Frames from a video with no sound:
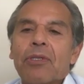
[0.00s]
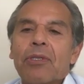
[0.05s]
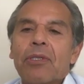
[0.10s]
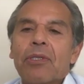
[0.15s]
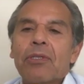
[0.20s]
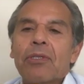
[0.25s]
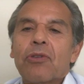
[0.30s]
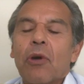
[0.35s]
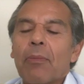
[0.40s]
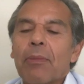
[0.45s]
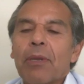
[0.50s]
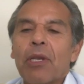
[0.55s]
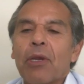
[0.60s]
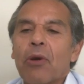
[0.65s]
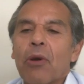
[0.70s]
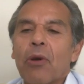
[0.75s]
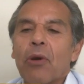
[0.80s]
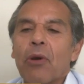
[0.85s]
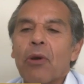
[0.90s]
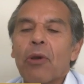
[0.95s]
She told
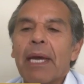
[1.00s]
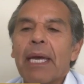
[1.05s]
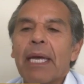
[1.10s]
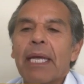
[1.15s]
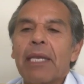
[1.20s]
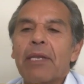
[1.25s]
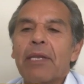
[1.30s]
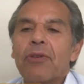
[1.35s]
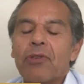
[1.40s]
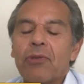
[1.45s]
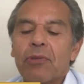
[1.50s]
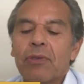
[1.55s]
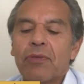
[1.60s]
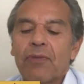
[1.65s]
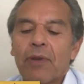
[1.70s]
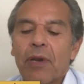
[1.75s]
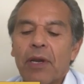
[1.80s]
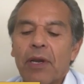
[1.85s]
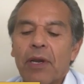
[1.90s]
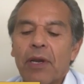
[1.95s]
me to go to bed, and
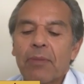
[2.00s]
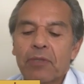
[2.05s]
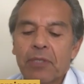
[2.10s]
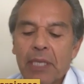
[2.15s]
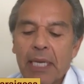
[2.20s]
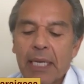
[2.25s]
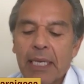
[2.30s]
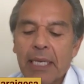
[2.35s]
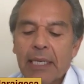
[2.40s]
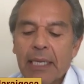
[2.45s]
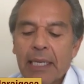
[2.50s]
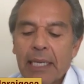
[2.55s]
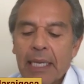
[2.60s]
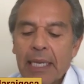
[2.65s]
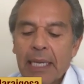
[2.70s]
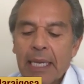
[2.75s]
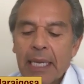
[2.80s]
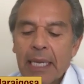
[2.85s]
she was very upset.